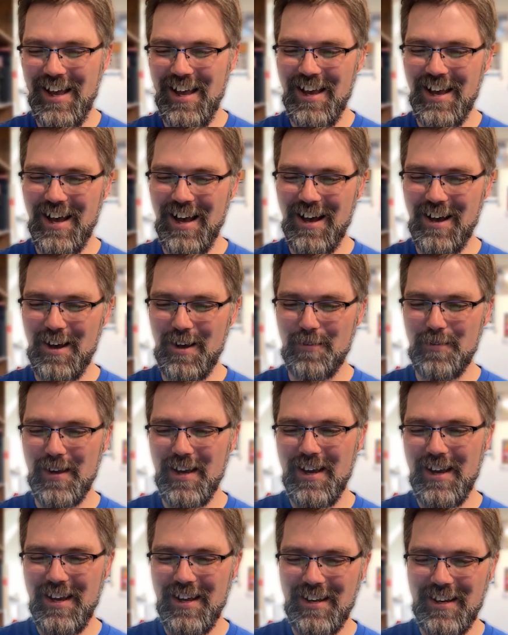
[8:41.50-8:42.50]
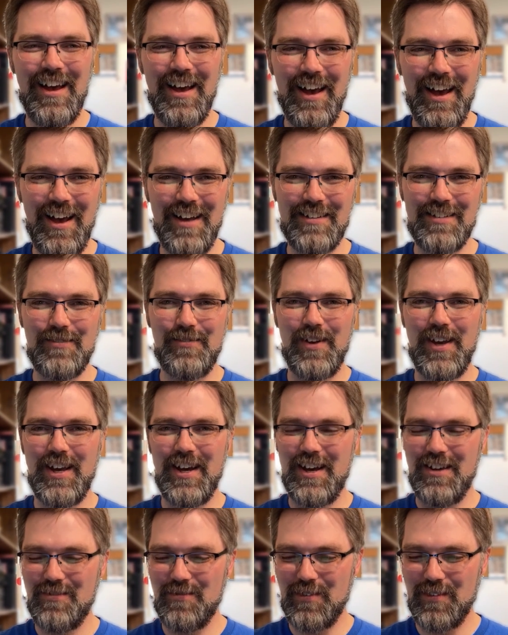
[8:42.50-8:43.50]
uh, as if A
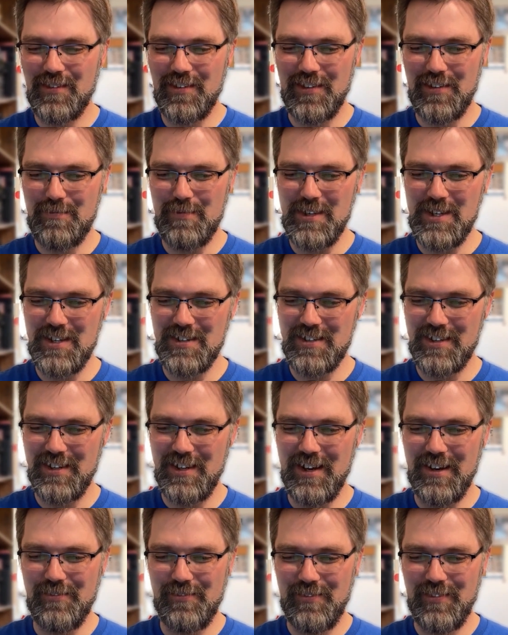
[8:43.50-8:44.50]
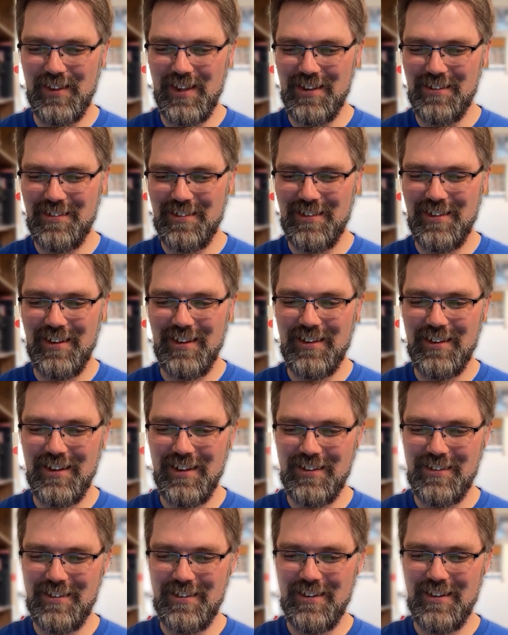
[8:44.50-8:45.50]
Is weren't suspicious enough, this
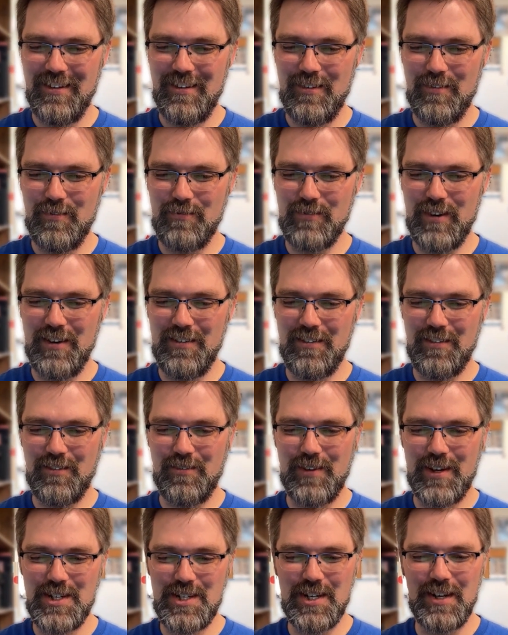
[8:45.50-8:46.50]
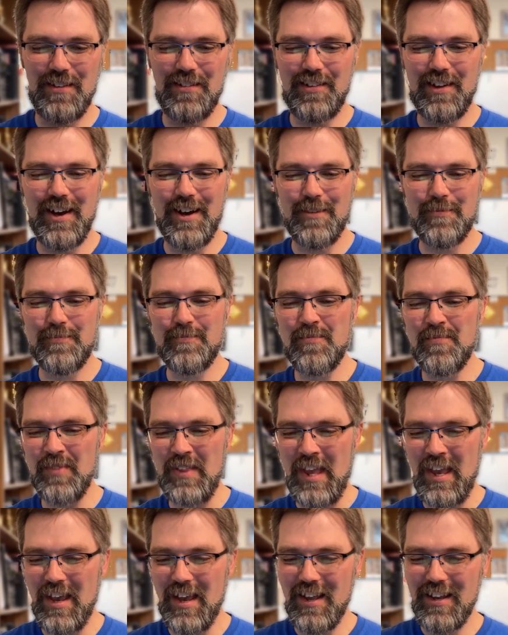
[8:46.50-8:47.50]
this raises questions. Um,
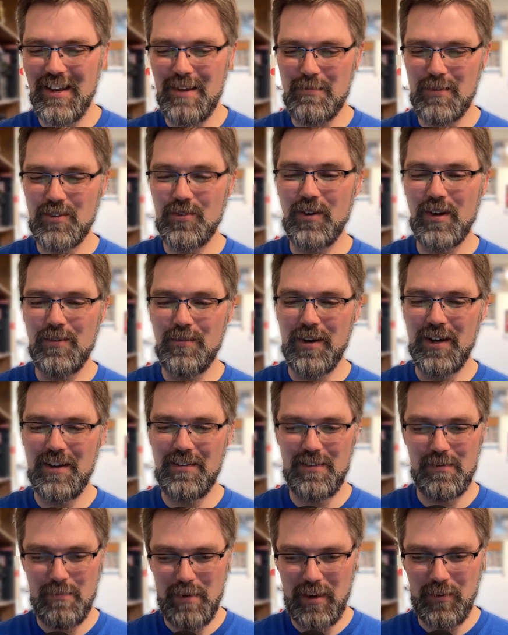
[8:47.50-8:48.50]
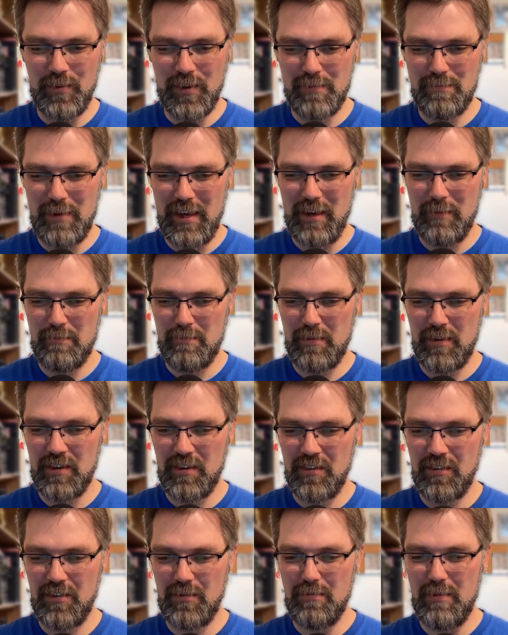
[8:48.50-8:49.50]
number twenty-one is The Pickwick
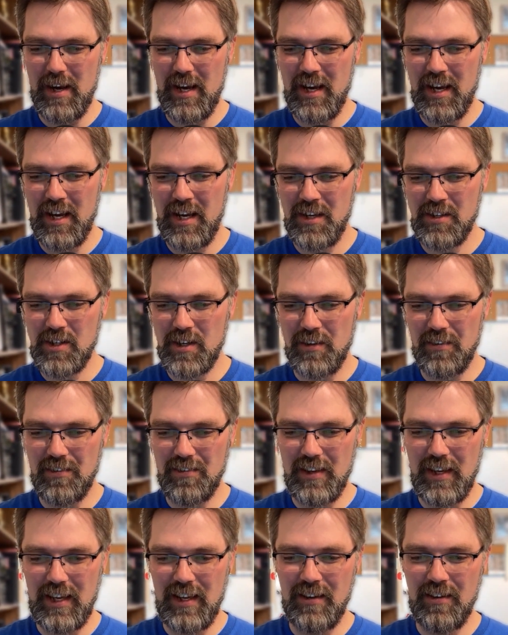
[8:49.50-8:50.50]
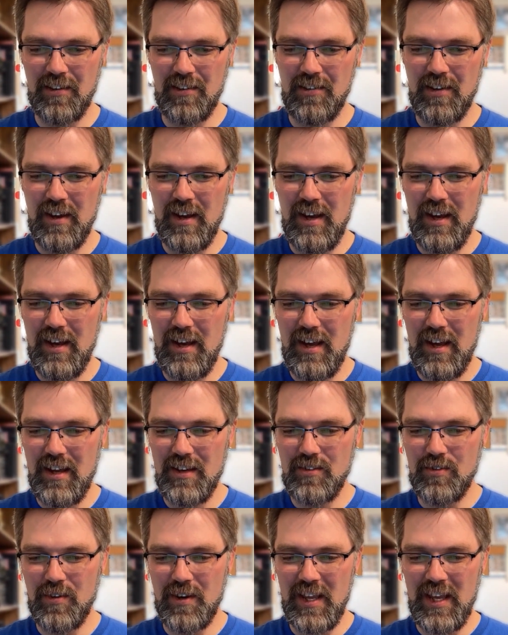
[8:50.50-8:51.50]
Papers by Charles Dickens.
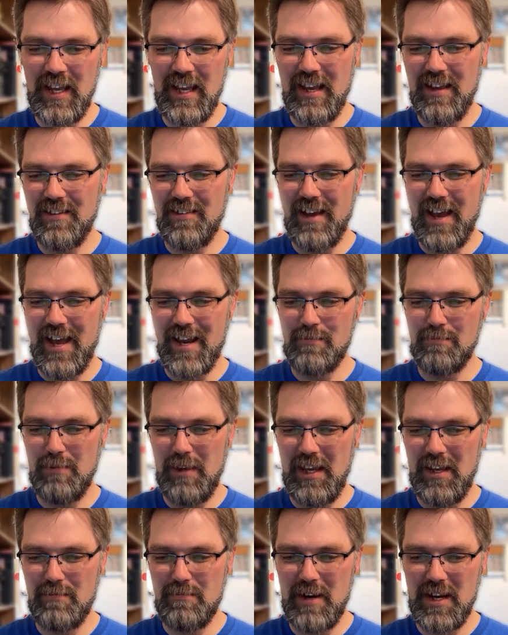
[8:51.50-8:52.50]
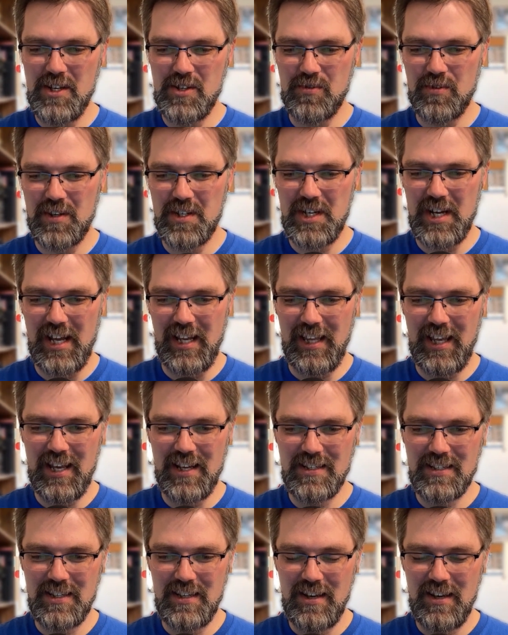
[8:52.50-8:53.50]
twenty is Adam Bede by George
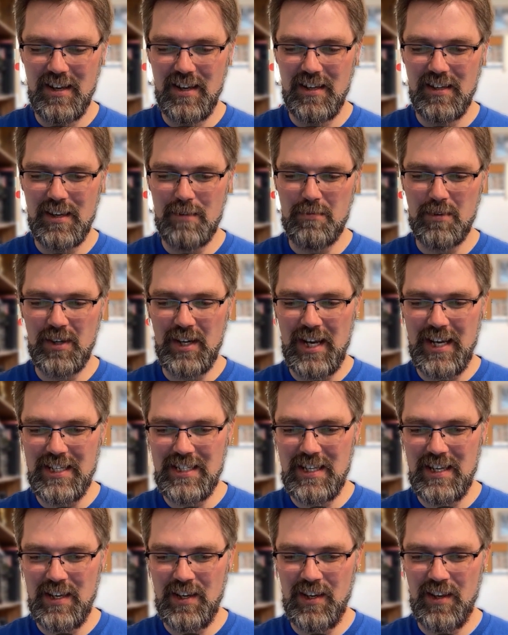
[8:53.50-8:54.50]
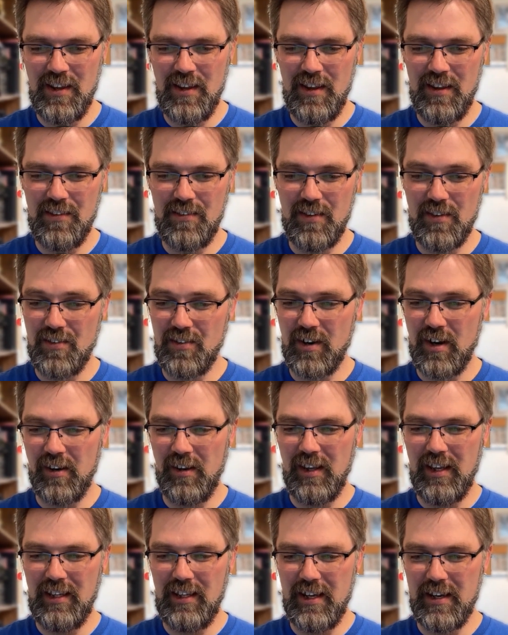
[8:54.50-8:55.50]
Eliot. Number nineteen is The
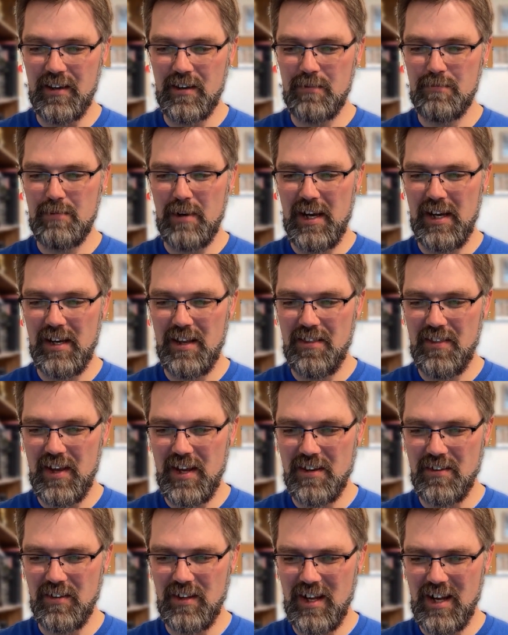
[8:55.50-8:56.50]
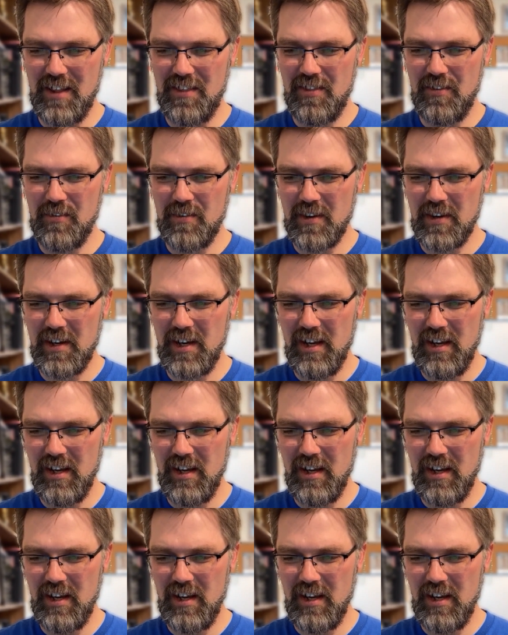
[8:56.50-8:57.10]
Scarlet Letter by Nathaniel Hawthorne.